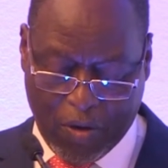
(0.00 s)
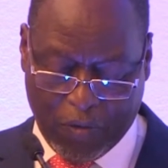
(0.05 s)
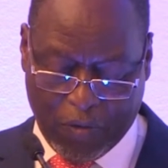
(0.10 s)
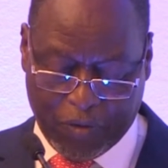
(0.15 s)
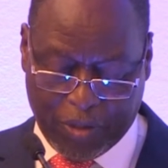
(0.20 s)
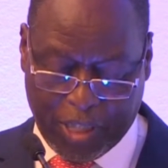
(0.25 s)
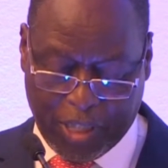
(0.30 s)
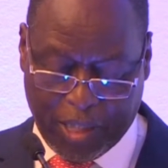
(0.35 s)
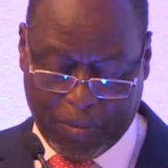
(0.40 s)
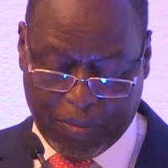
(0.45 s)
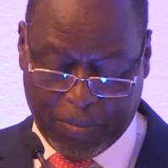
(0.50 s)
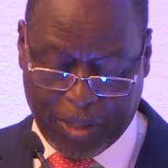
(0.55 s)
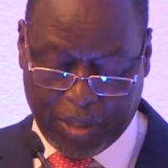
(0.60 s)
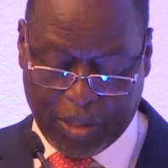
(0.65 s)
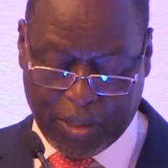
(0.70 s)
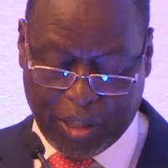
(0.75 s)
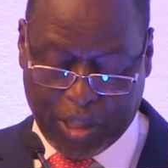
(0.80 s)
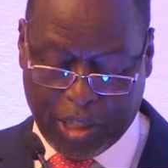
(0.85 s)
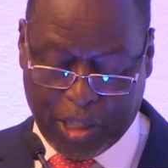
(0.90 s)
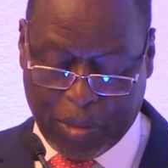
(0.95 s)
of
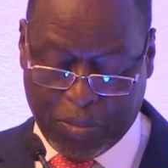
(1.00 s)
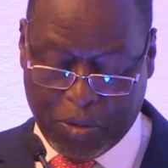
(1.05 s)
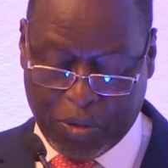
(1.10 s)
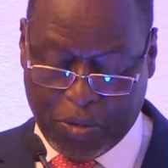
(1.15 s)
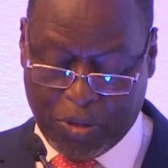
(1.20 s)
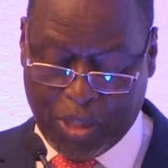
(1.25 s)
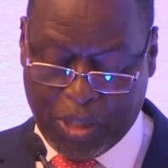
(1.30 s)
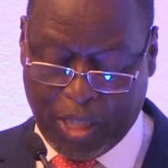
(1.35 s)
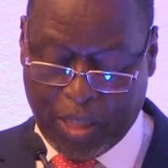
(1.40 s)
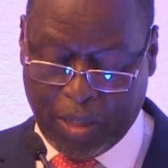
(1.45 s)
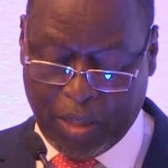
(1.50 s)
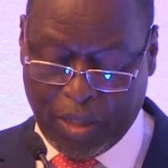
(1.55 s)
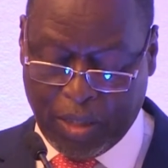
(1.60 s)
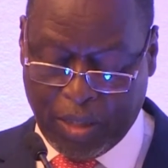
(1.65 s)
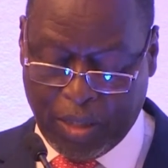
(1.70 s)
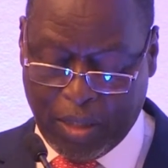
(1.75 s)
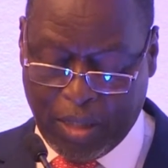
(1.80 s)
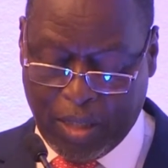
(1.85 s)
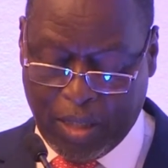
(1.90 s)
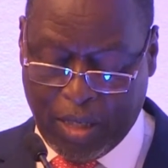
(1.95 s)
surplus distribution,
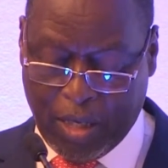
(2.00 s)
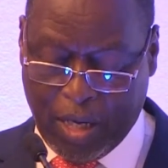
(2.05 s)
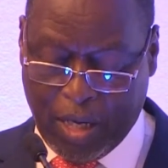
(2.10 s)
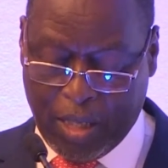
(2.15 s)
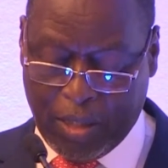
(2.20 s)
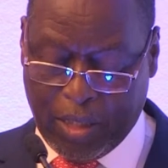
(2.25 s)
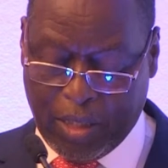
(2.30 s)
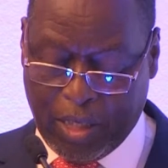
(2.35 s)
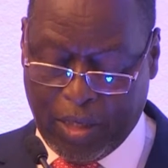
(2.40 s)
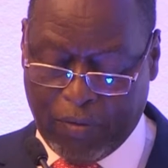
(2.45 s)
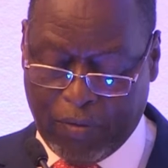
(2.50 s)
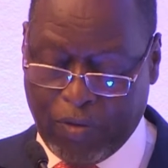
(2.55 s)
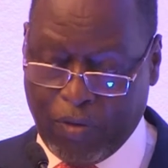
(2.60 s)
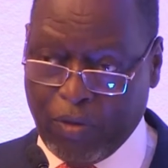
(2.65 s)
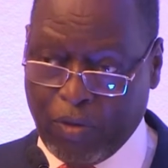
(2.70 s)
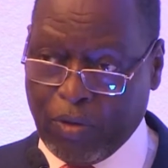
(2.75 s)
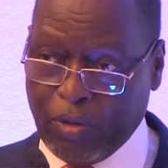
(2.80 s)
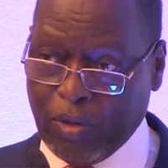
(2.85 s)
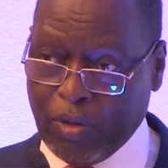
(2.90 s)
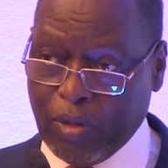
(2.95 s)
and
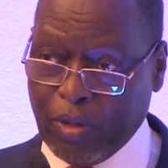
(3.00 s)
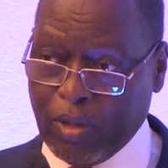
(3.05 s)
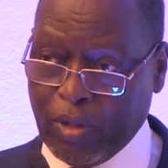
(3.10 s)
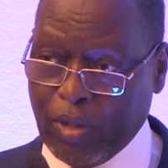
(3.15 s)
therefore,